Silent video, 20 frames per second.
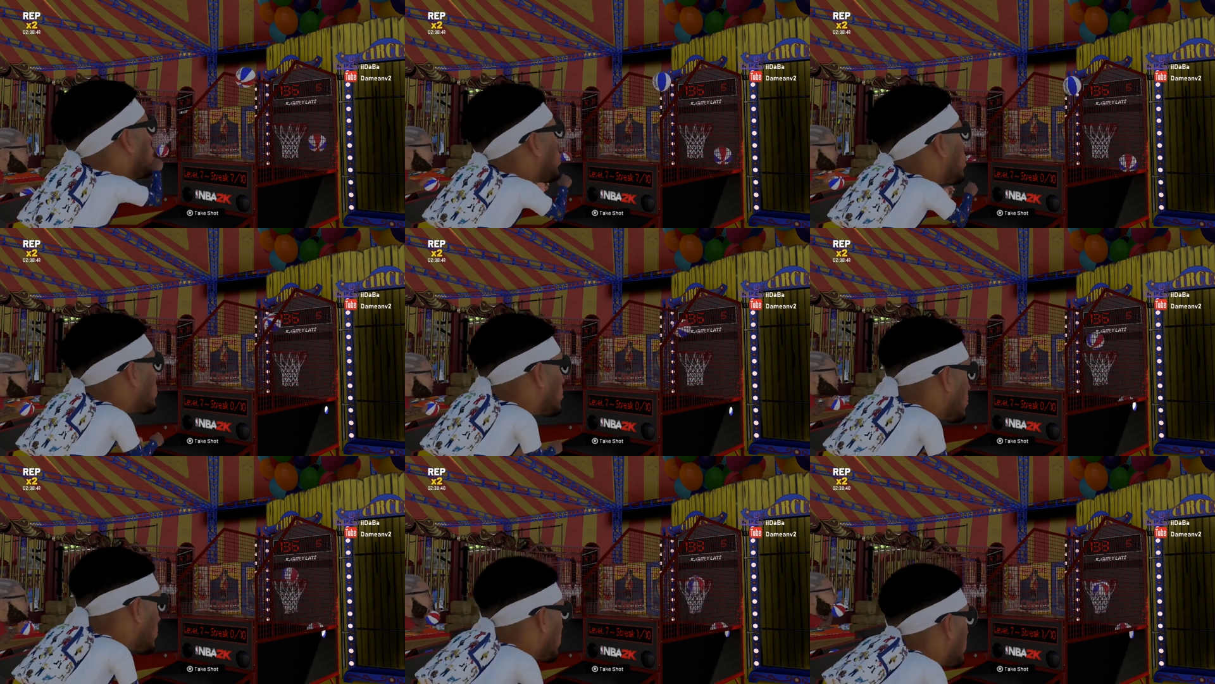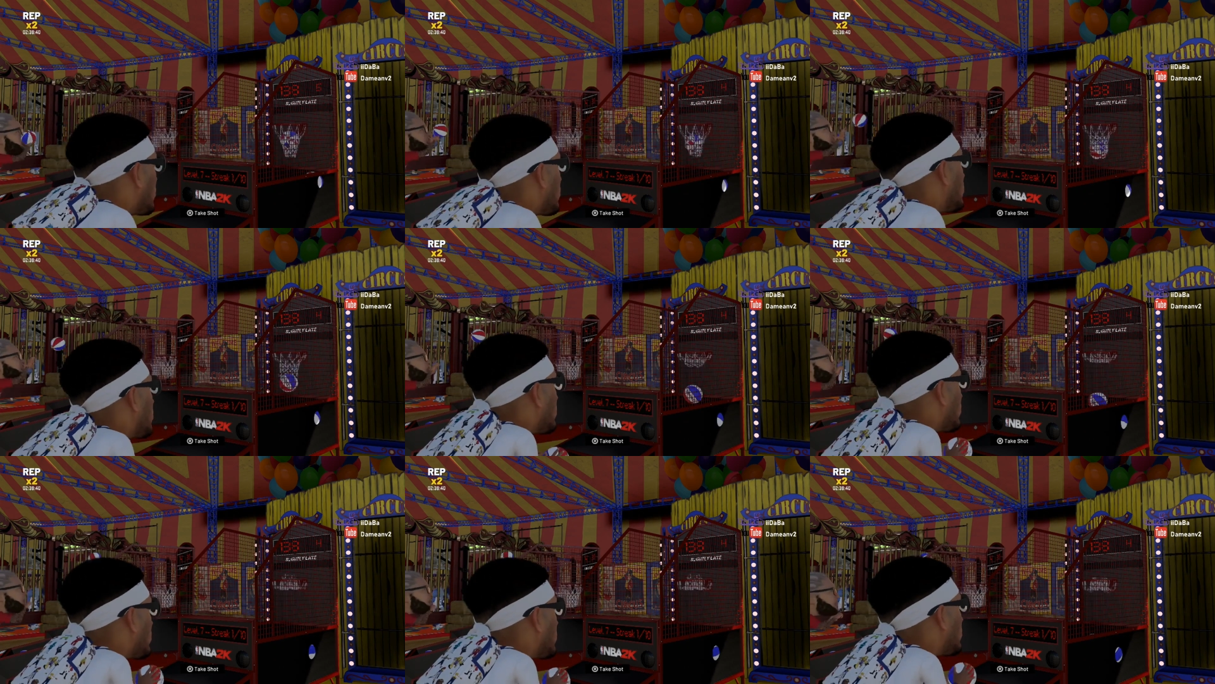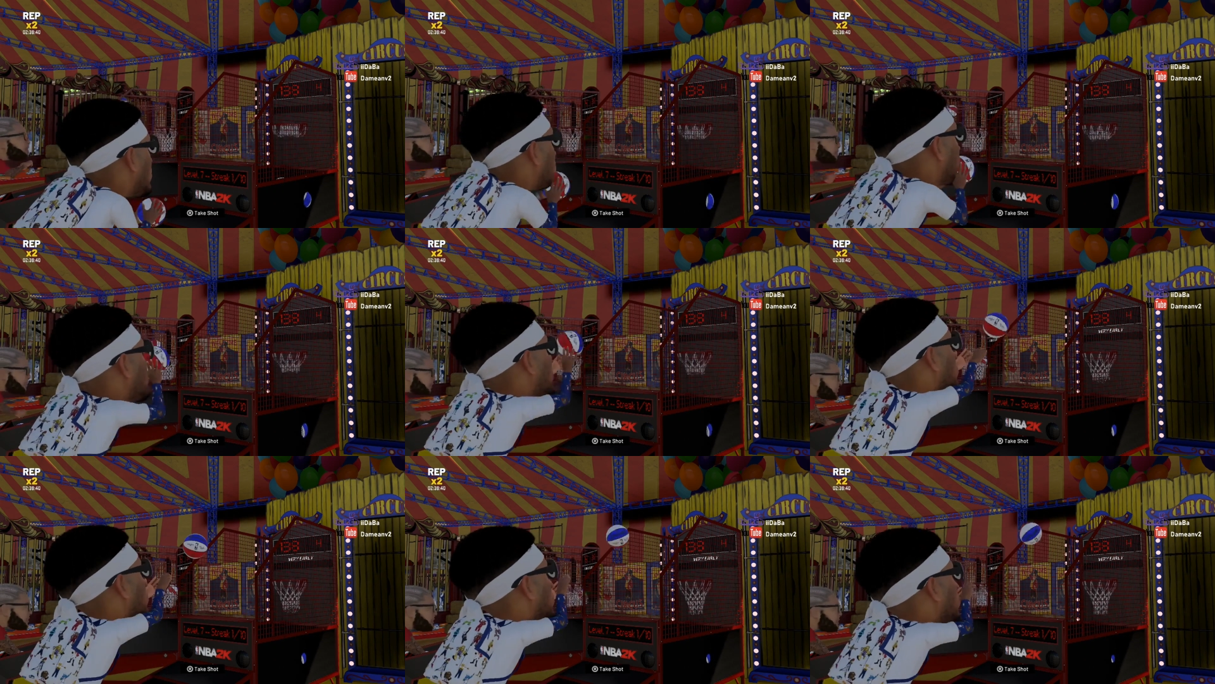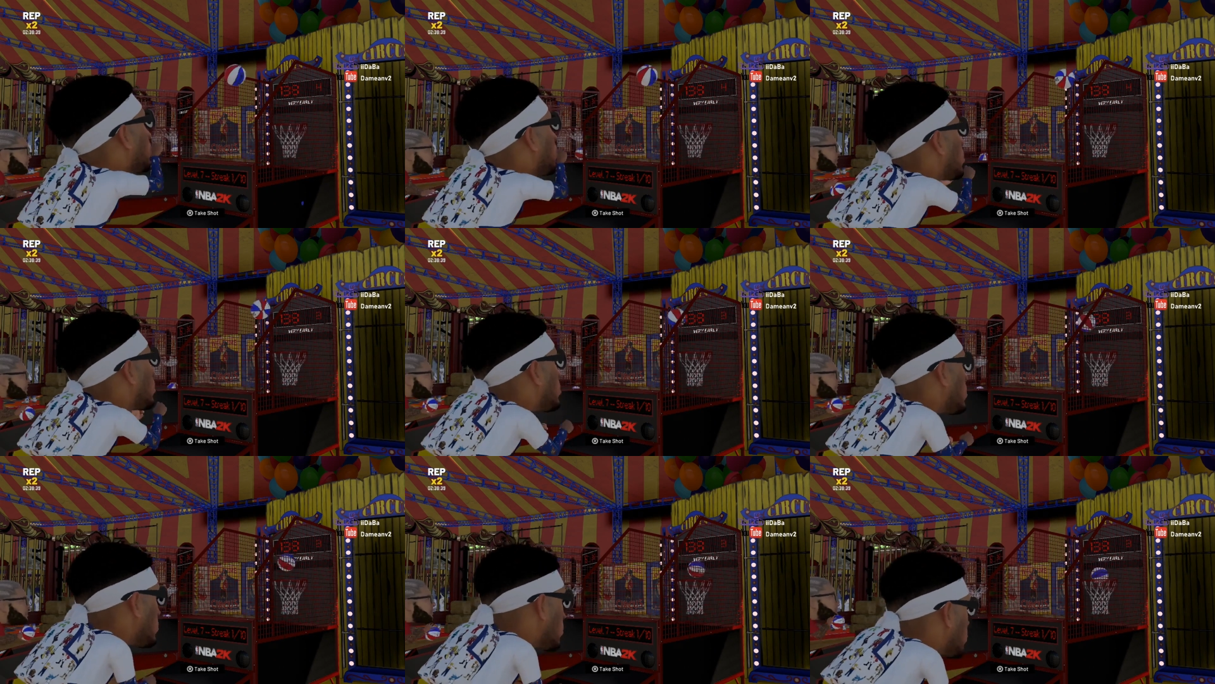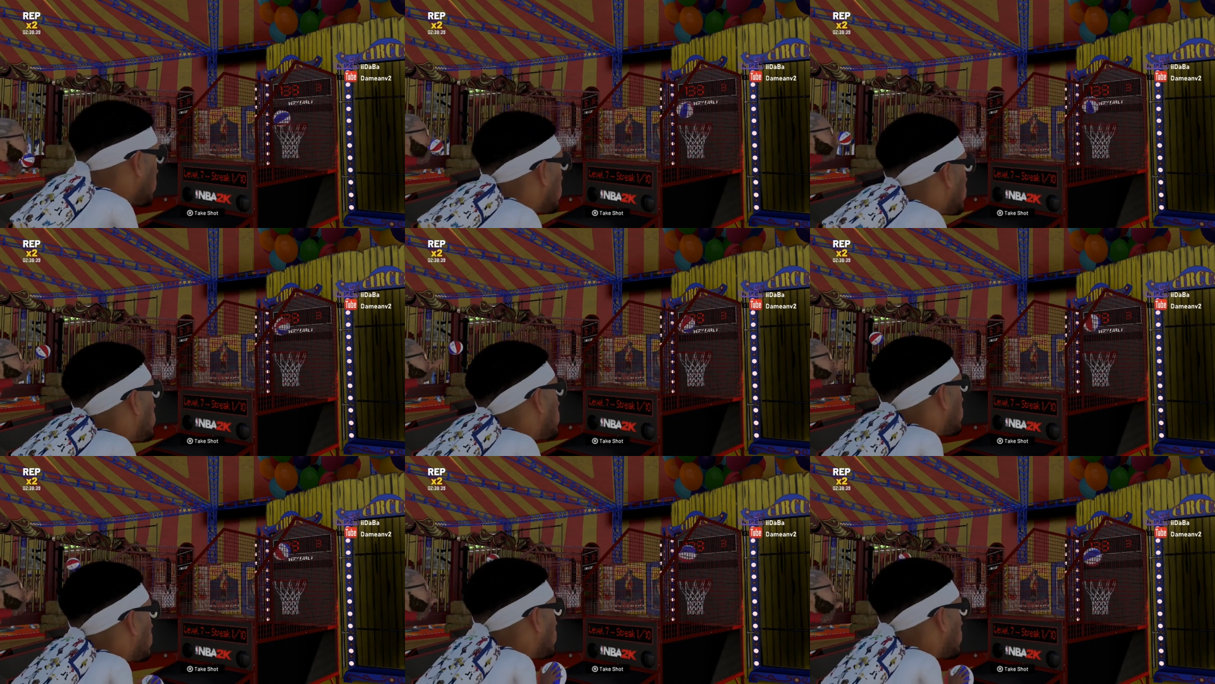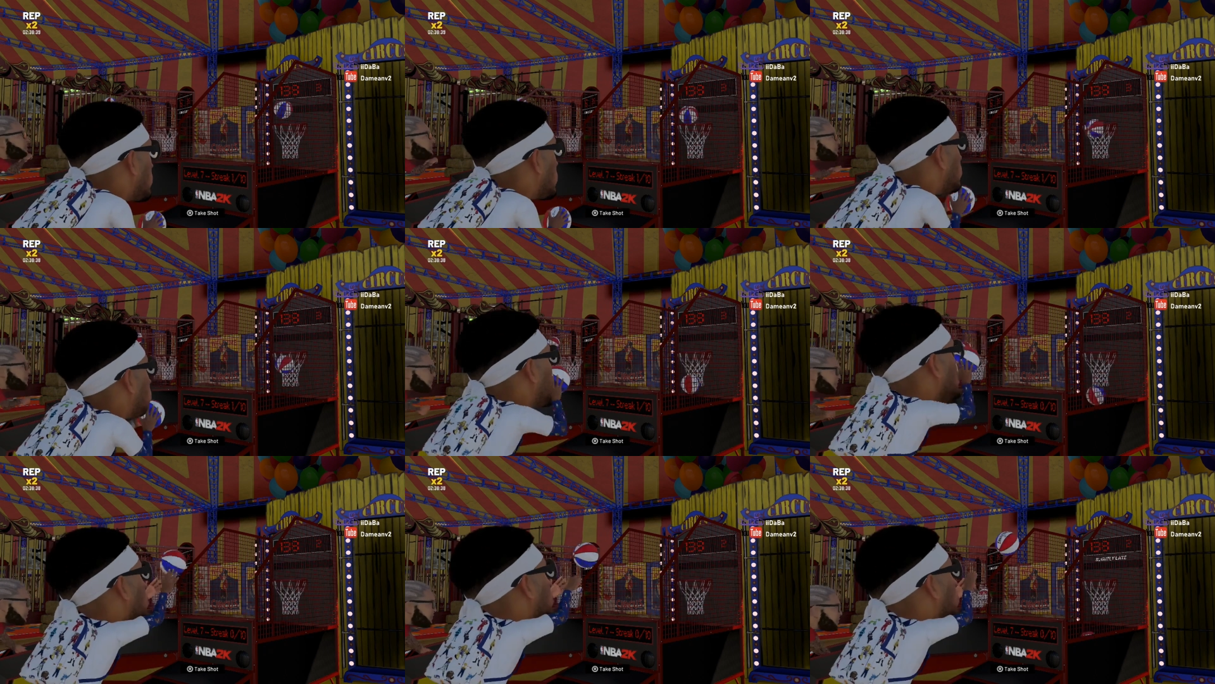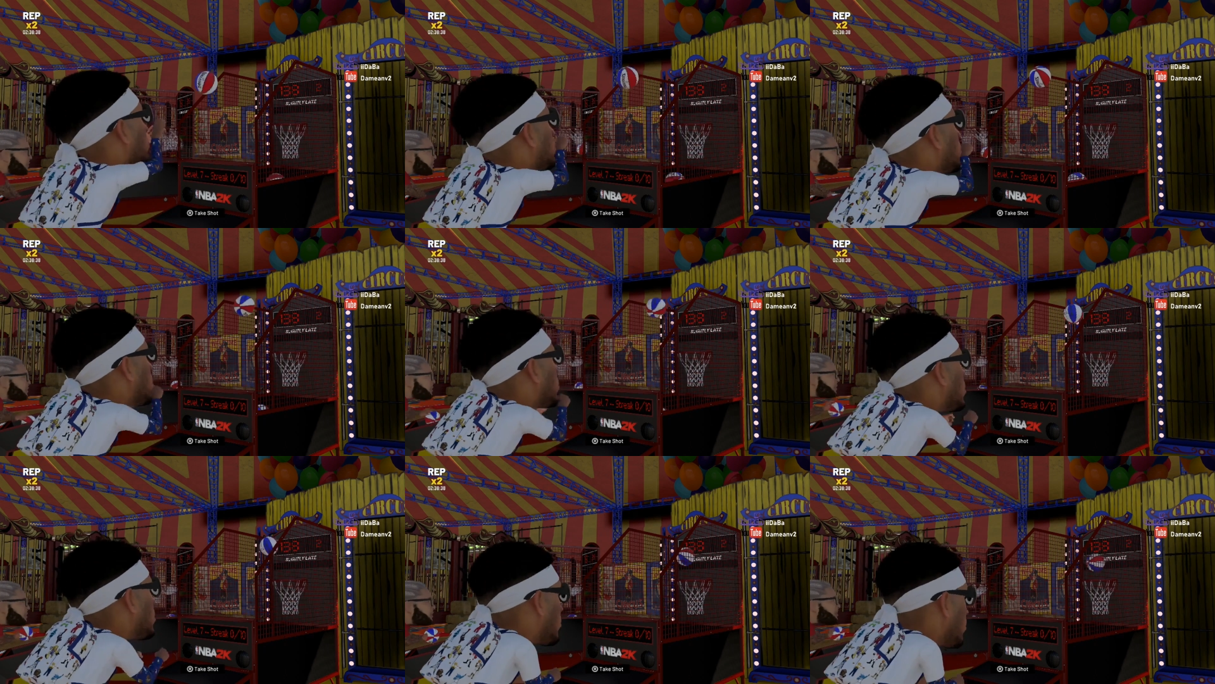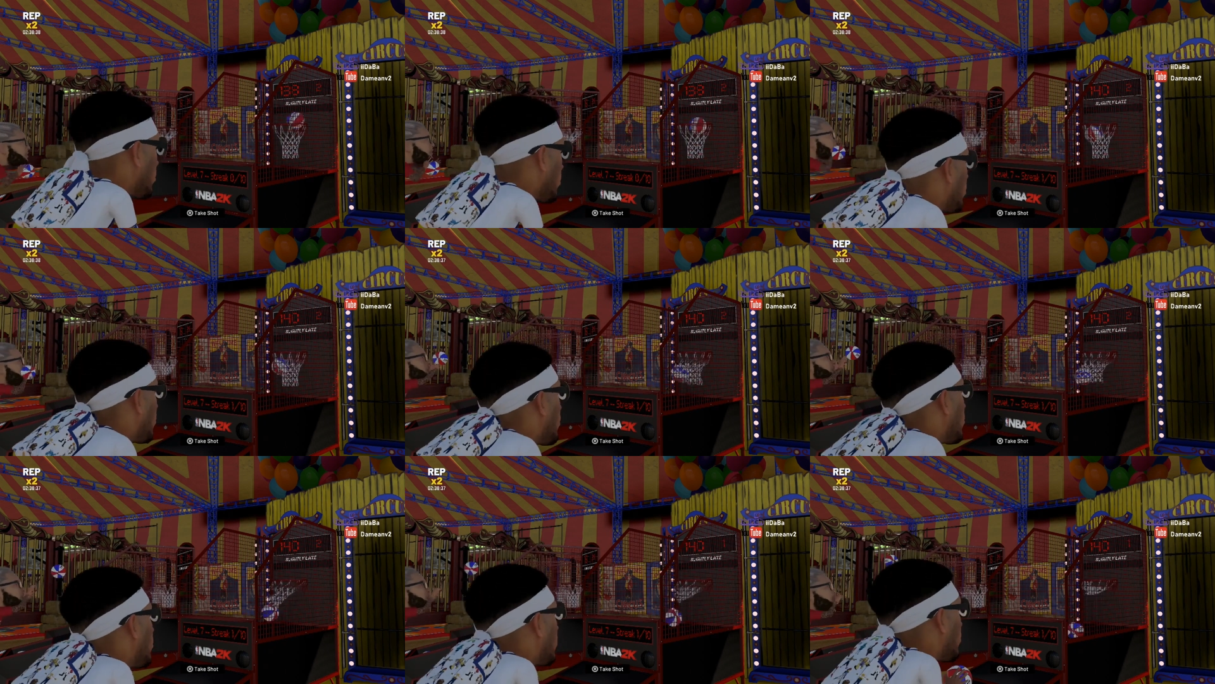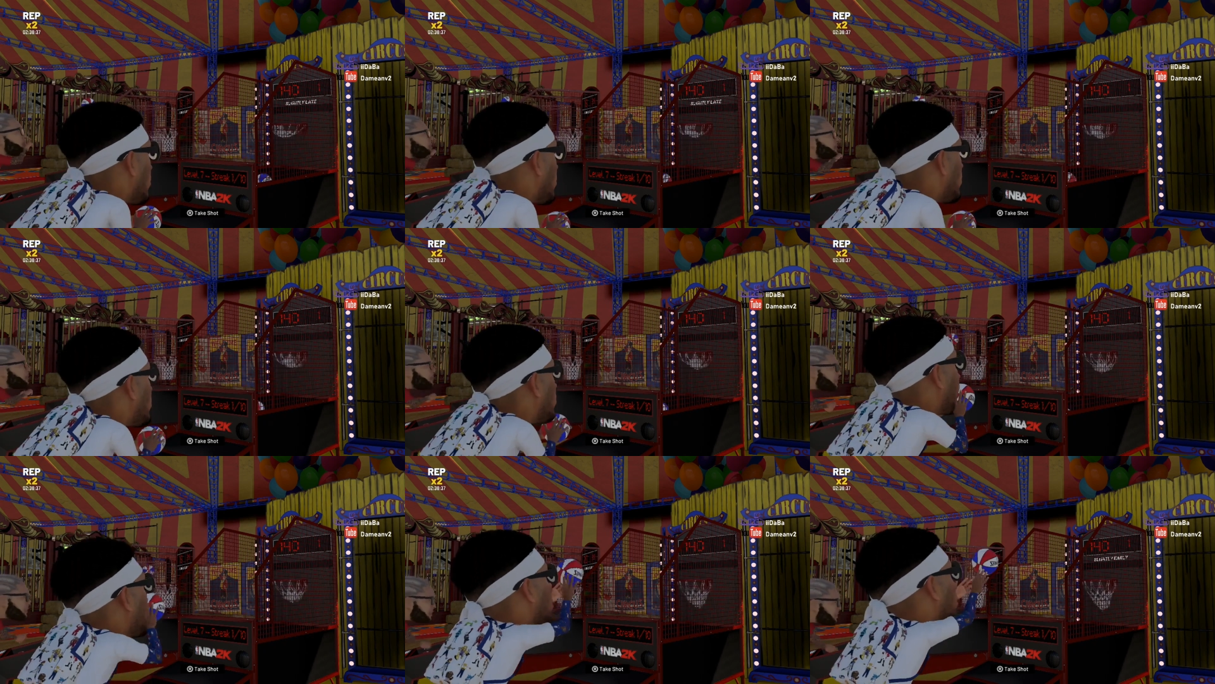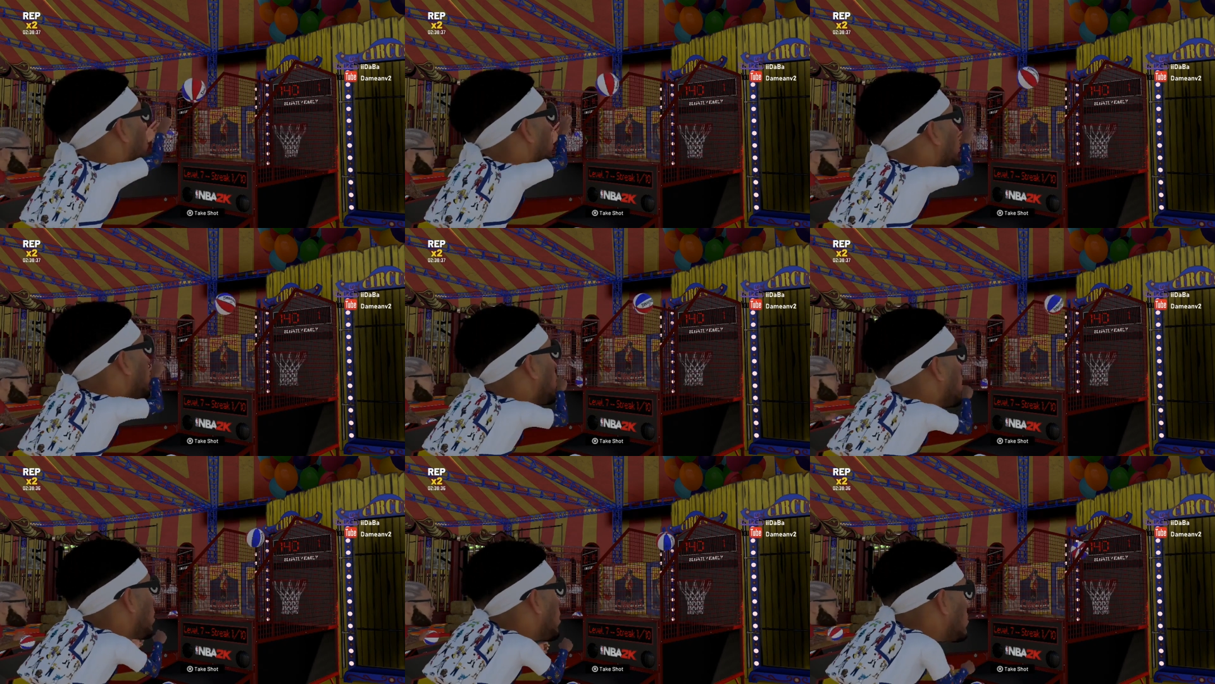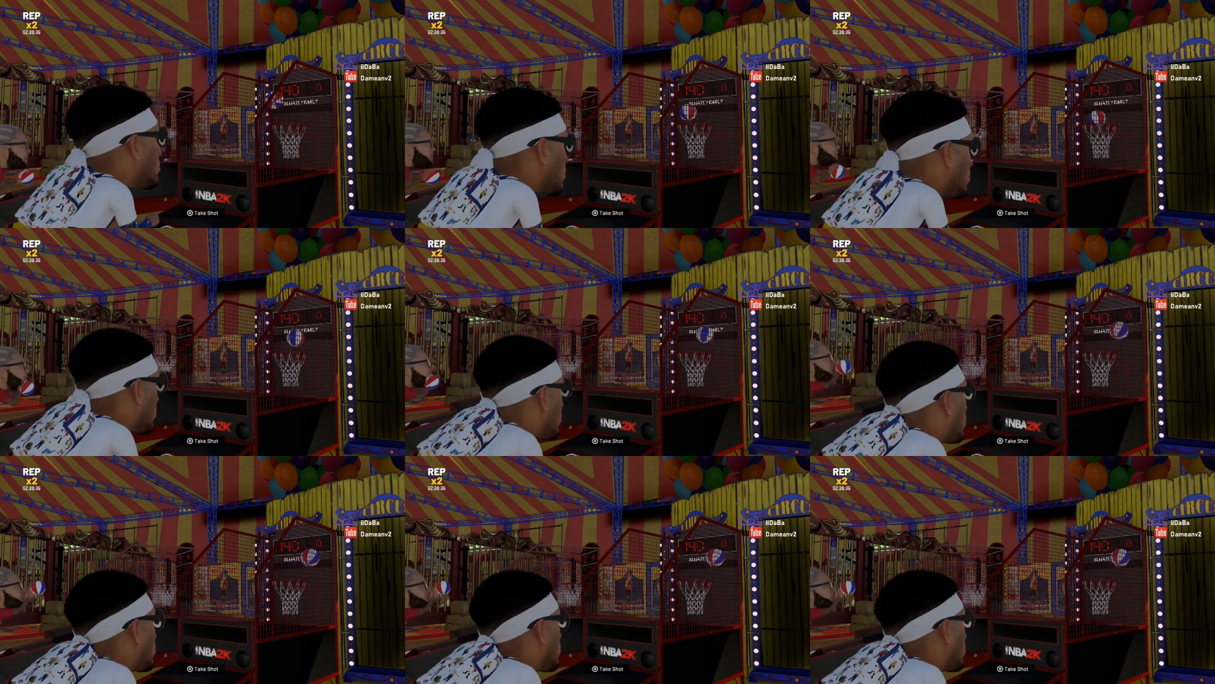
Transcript: (no speaker visible)